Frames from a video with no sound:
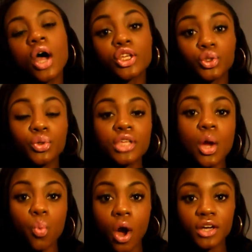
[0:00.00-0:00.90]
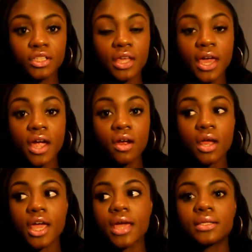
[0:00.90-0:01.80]
As soon as I washed the hair,
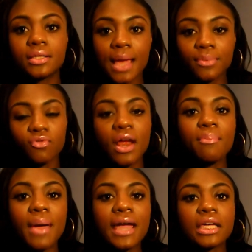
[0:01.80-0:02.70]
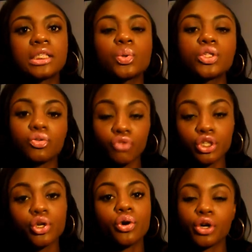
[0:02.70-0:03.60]
it snapped right back into its
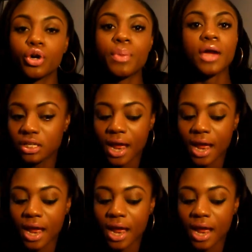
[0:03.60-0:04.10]
original curl pattern.